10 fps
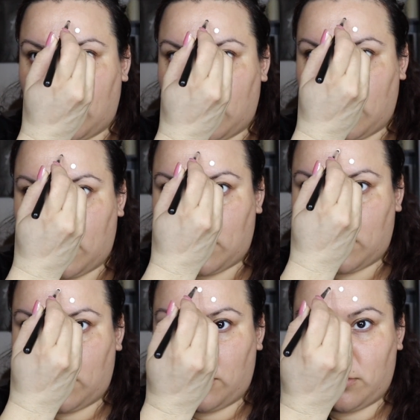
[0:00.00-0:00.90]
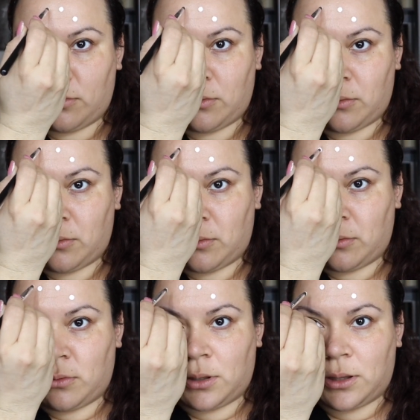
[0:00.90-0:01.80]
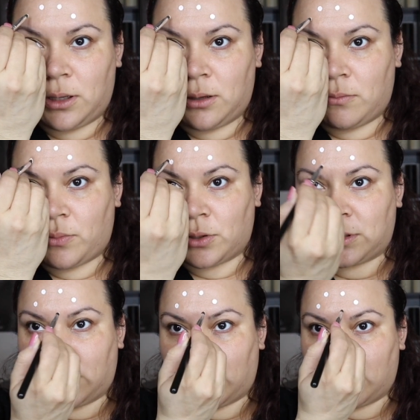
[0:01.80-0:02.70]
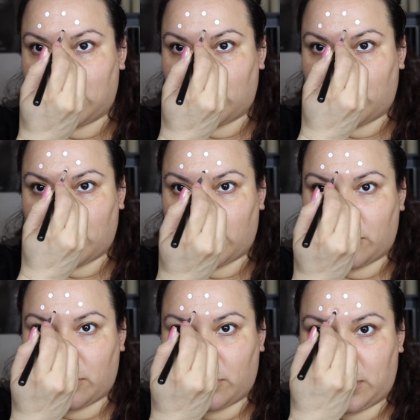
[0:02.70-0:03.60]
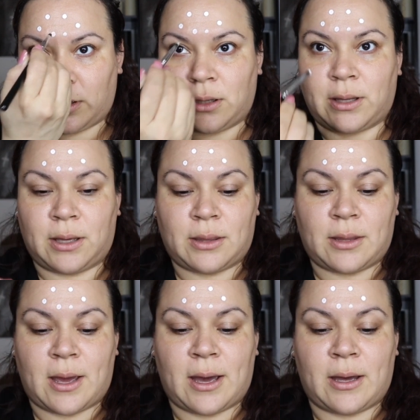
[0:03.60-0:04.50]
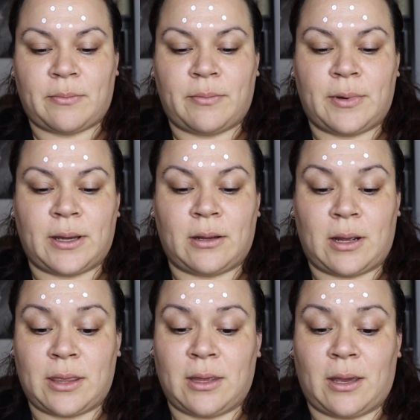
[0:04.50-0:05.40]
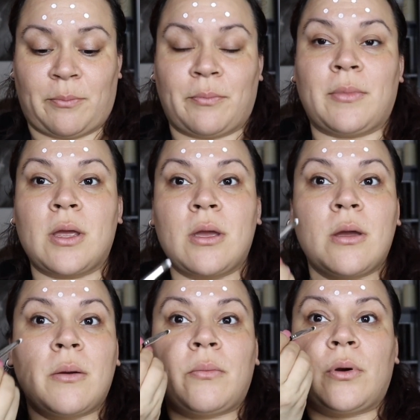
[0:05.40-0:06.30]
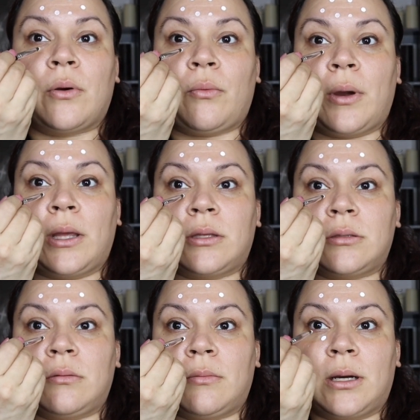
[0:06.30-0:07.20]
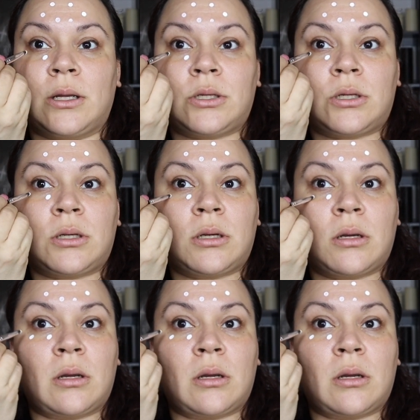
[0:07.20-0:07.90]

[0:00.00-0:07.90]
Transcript: I'm going to do nothing in particular order or anything like that, but I think I put way too much.